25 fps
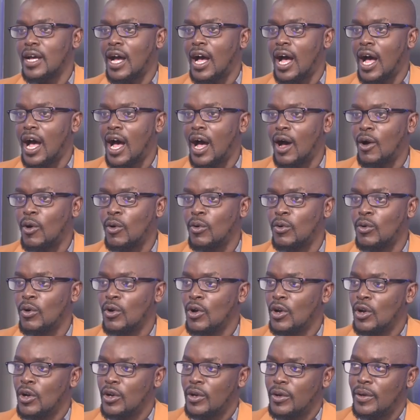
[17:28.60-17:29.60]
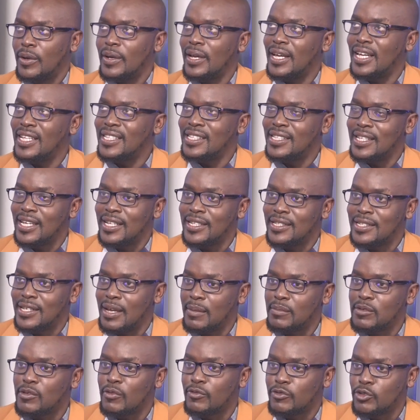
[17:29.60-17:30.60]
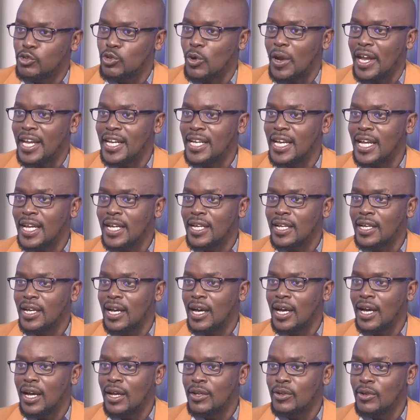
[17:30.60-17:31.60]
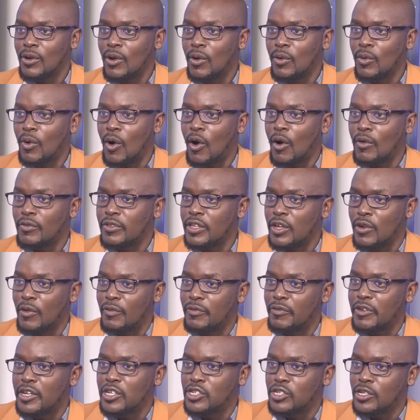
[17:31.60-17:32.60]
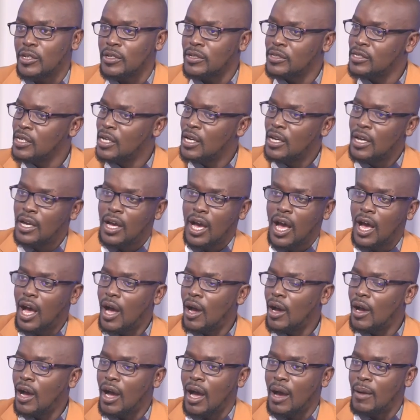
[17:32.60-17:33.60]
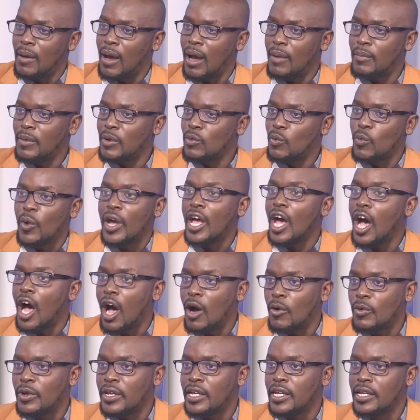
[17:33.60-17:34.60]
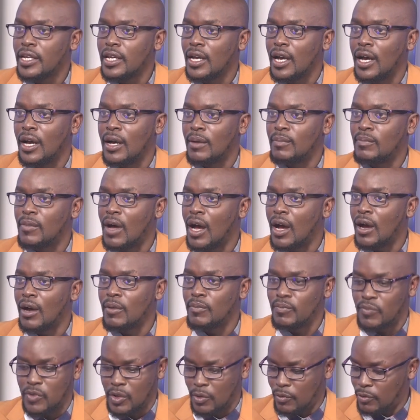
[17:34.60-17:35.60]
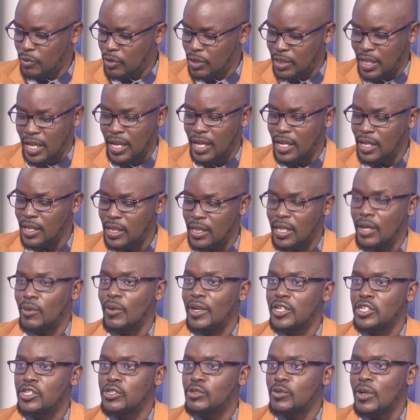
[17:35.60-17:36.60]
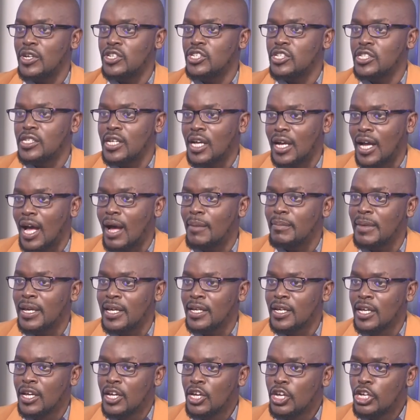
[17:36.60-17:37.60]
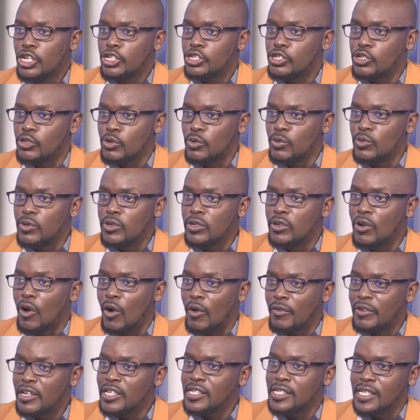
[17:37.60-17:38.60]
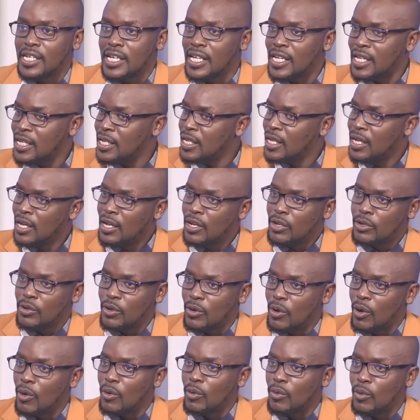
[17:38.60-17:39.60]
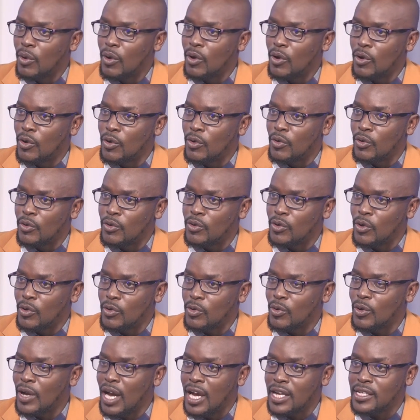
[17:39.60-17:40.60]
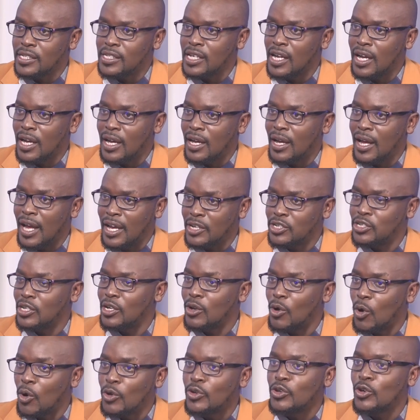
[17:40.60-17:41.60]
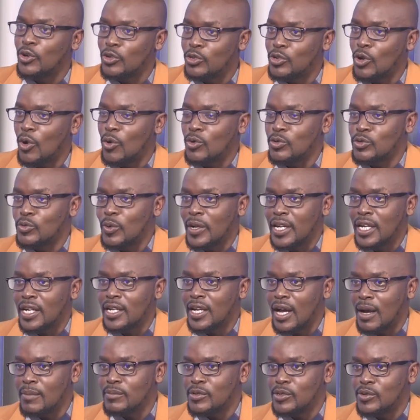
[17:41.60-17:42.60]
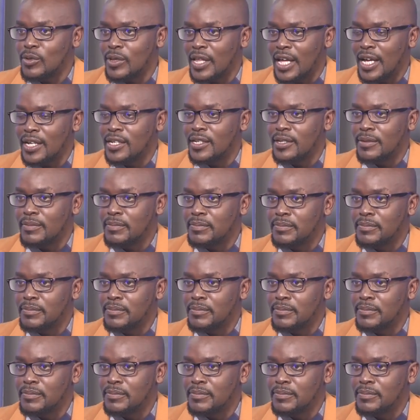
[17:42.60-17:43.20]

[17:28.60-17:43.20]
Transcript: how in terms of training, of the officials, where are we? The registrations are coming soon. Obviously, you guys are actually on your toes when it comes to that.